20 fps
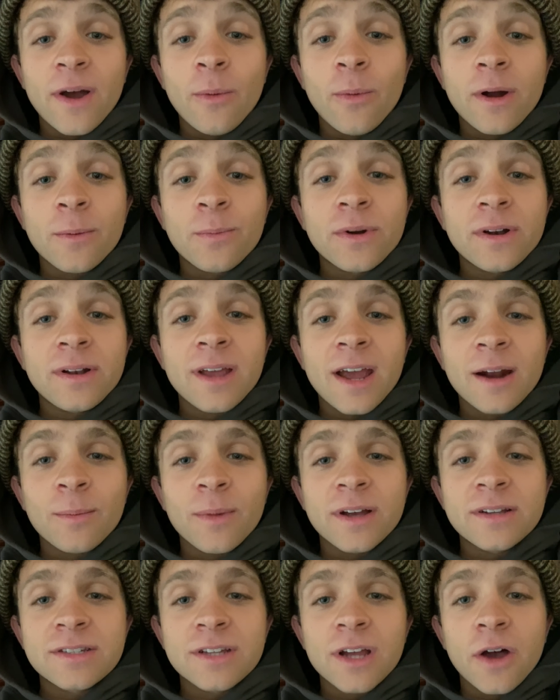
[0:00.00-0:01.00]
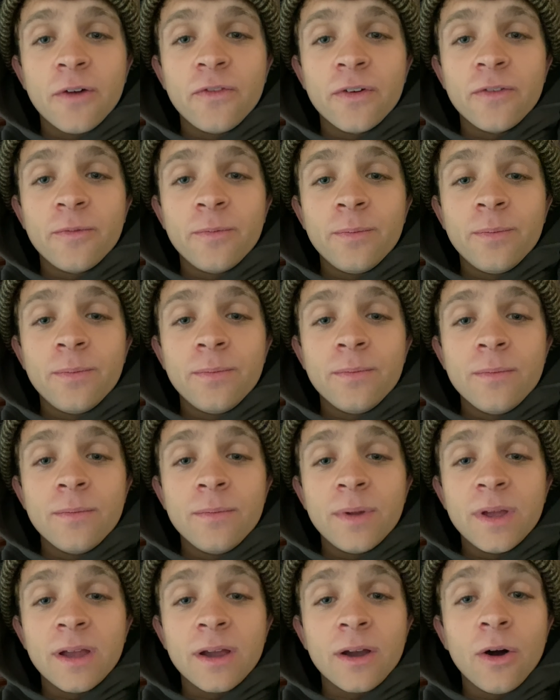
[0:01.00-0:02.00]
I want to protect myself of
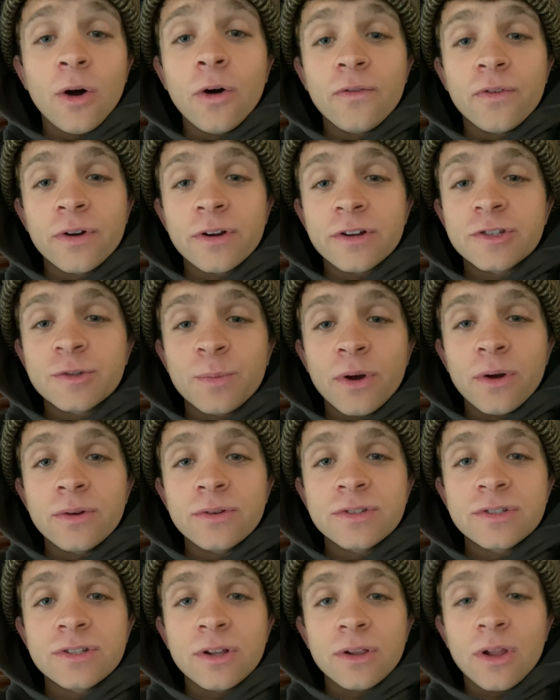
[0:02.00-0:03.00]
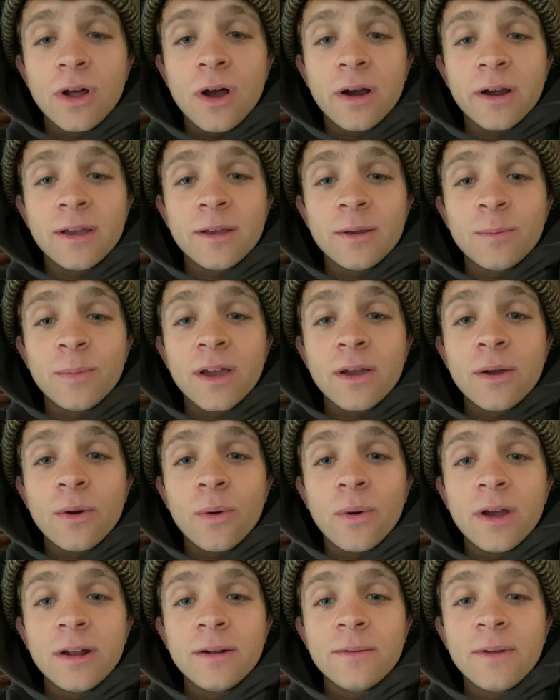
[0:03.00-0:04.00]
being overexposed to longing
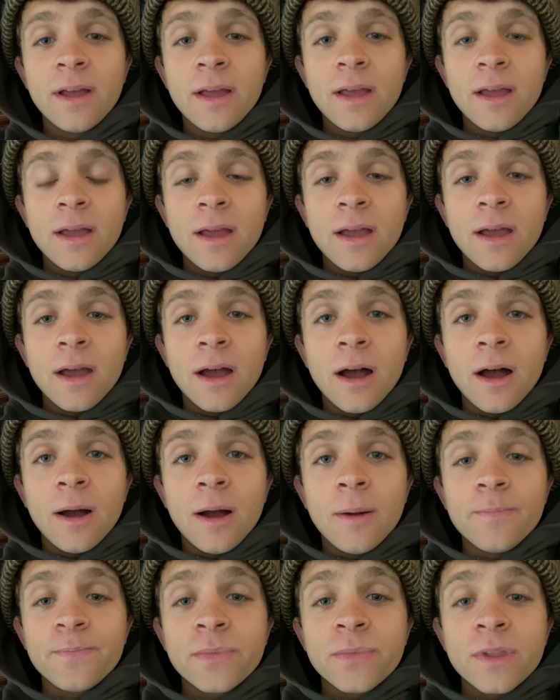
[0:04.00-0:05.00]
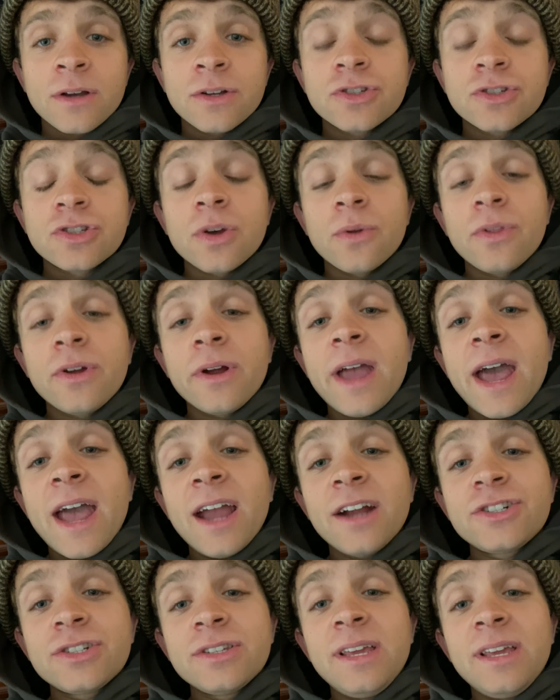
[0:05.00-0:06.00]
Bitcoin. So there
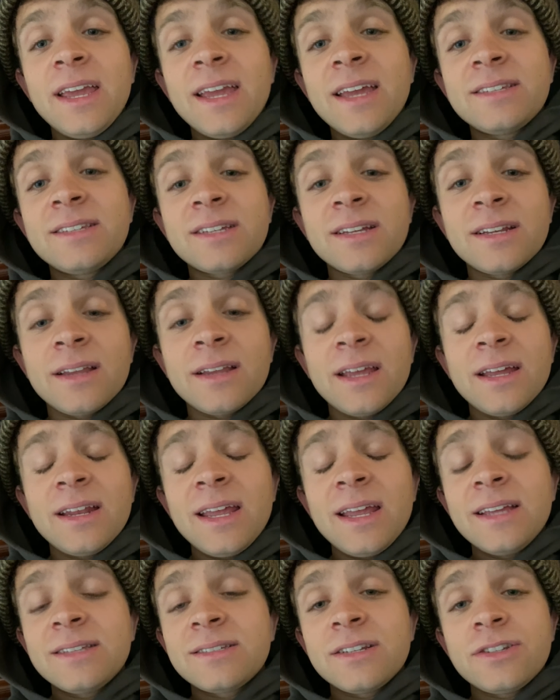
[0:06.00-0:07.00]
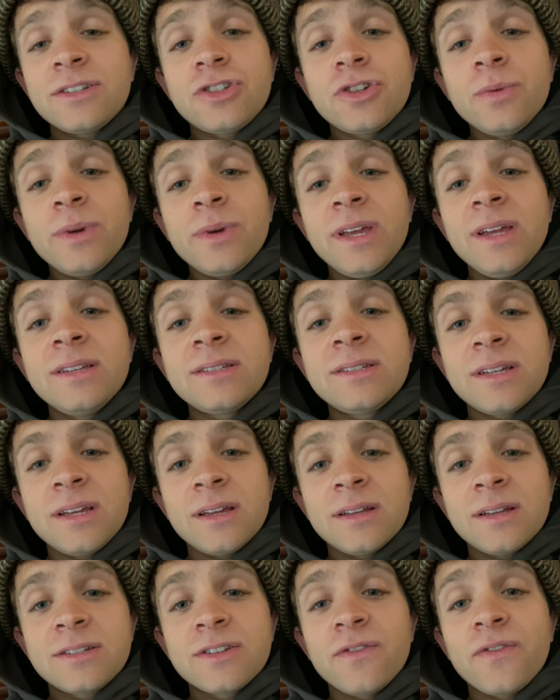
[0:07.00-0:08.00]
actually it isn't too
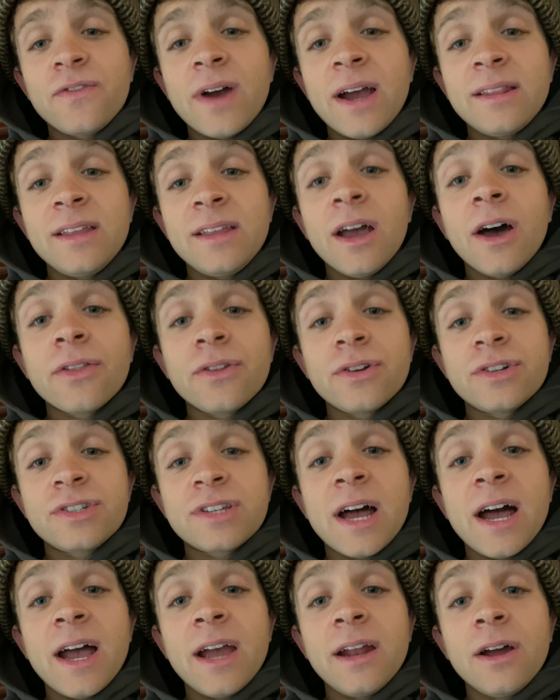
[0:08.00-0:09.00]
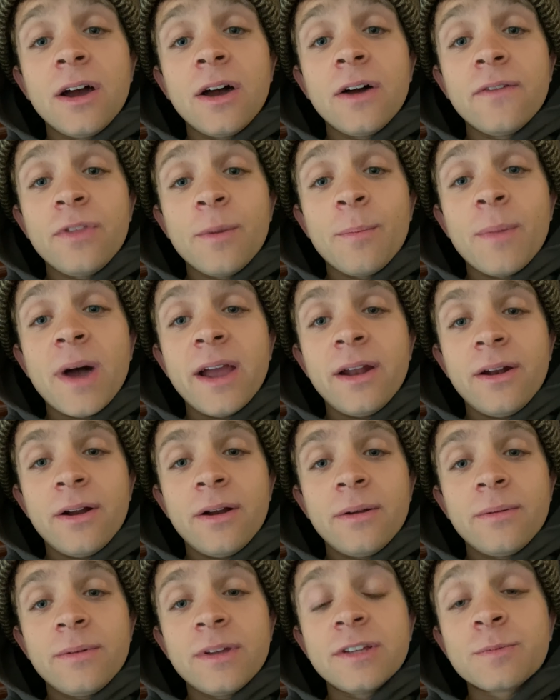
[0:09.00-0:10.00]
easy to find the other side of the
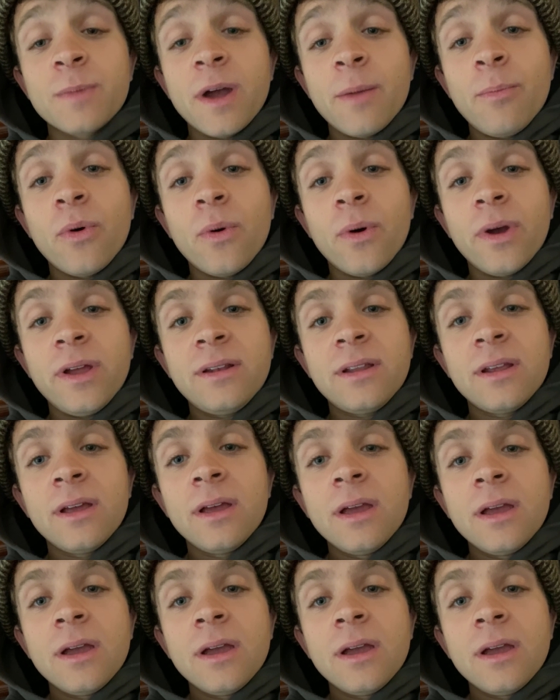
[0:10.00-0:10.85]
miner, is my point.